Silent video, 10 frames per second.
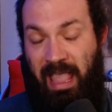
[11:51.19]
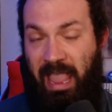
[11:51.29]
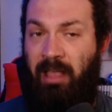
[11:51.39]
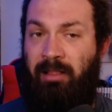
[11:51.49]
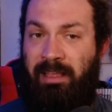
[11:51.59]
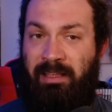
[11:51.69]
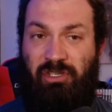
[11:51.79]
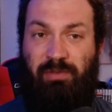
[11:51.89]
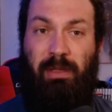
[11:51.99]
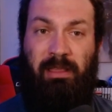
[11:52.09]
Aliens
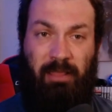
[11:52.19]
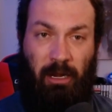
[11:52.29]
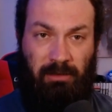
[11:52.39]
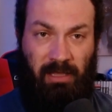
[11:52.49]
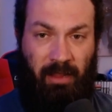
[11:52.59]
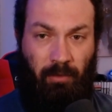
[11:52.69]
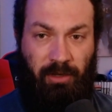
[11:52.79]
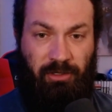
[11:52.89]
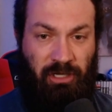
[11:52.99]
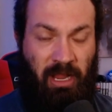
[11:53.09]
speak their
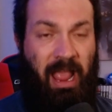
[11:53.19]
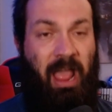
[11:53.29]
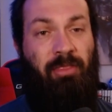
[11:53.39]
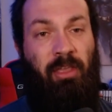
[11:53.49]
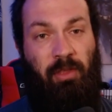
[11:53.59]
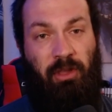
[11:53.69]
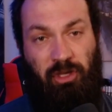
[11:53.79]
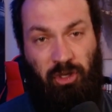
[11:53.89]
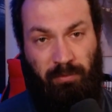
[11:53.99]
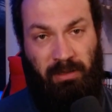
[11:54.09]
language, and then the
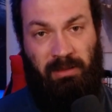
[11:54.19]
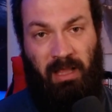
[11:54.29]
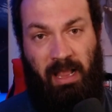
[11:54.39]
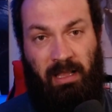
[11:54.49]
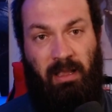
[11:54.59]
human-like